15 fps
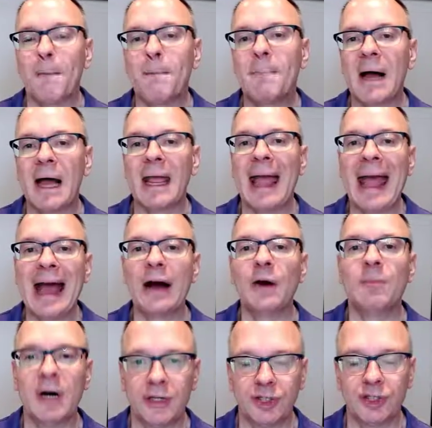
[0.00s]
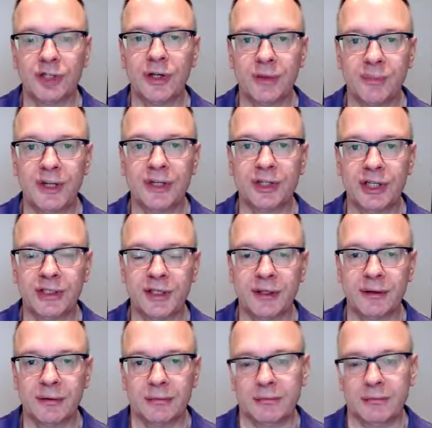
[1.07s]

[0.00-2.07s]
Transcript: by how much should it be adjusted?